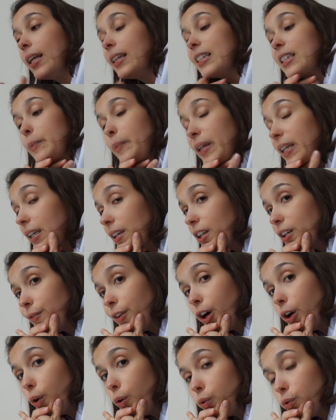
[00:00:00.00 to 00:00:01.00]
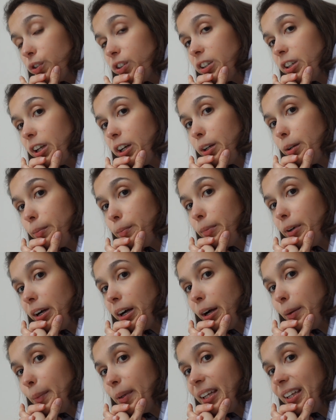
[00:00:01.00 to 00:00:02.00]
And speaking of wholesome,
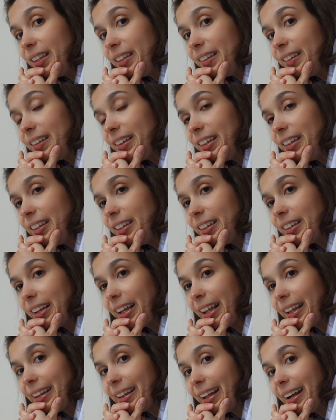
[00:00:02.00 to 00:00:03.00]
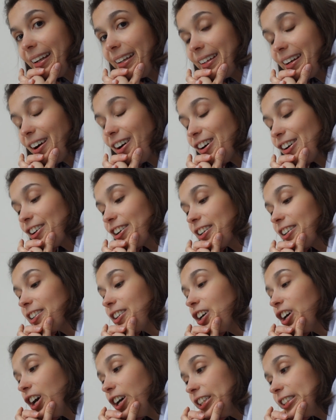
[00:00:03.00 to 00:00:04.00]
amazing,
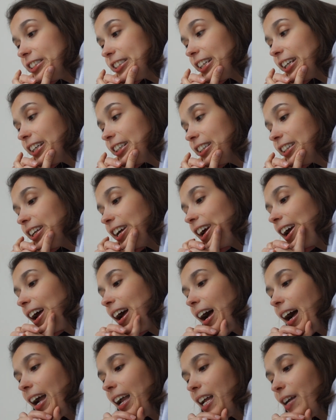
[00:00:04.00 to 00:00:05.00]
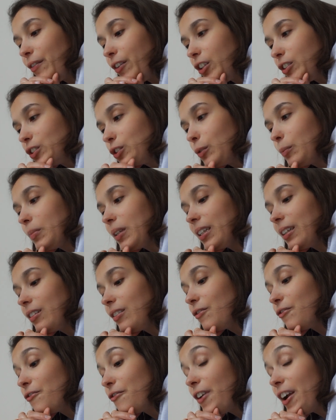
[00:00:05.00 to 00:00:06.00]
light-hearted content, I have also
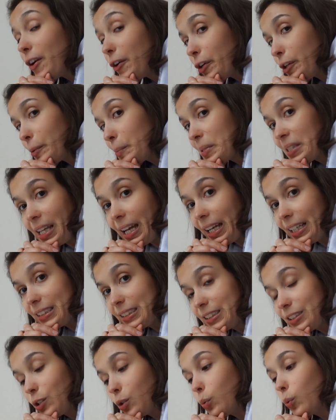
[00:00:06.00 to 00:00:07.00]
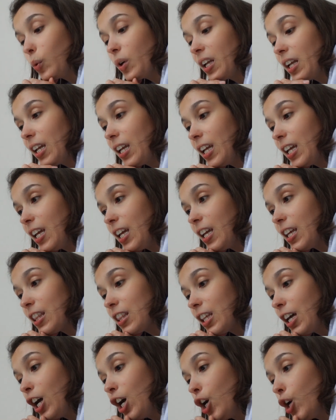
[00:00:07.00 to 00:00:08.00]
been very obsessed
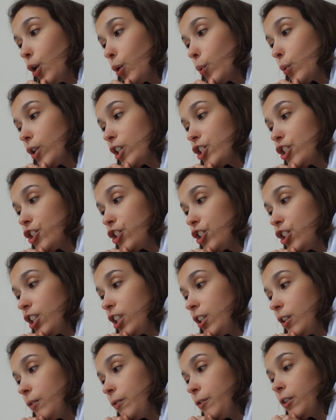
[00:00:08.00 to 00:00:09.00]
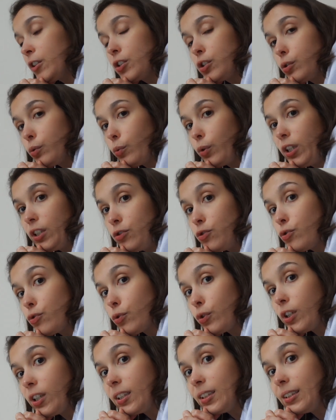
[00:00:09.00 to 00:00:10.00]
with Rajiv
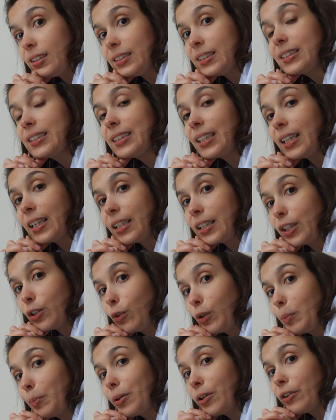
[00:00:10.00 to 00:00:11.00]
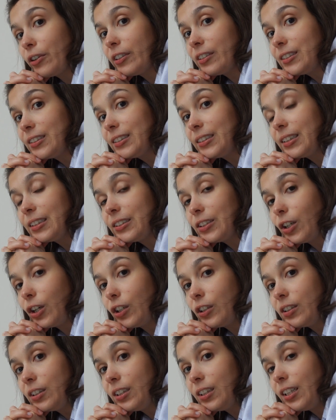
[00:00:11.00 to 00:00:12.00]
Surendra's little appearances
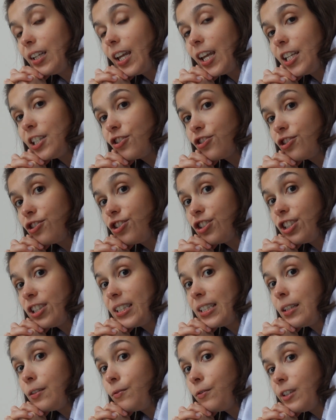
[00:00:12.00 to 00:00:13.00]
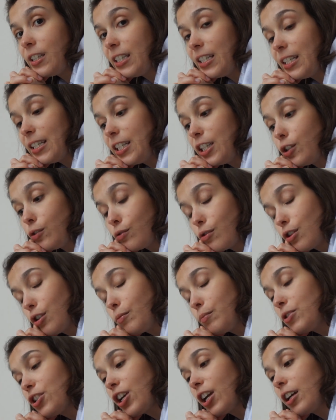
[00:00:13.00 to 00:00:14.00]
on the HGTV
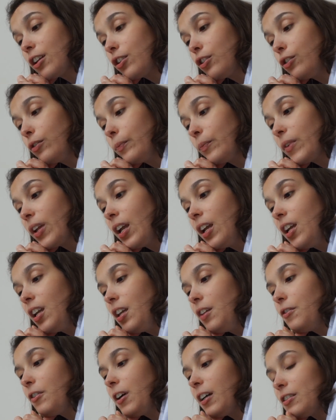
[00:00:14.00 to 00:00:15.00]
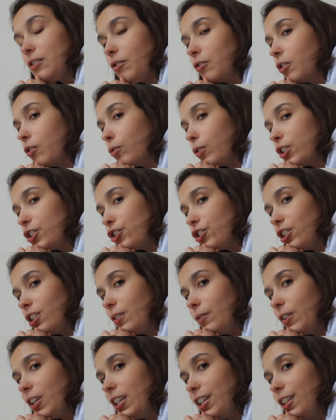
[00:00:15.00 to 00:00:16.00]
YouTube channel. If you guys don't know
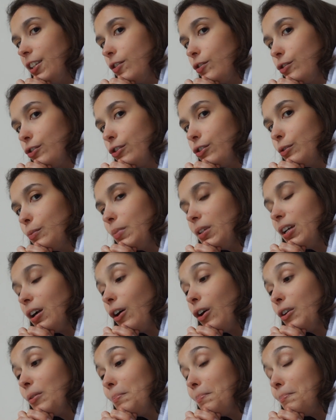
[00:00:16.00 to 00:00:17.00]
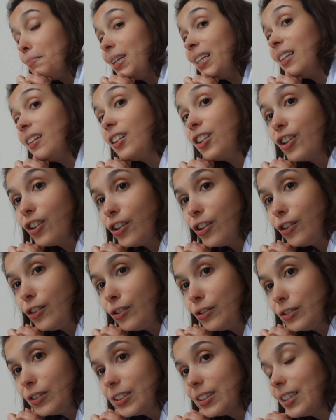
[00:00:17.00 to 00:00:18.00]
Rajiv, he used to be on Mean
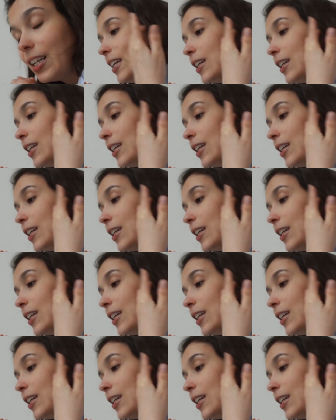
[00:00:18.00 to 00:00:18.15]
Girls.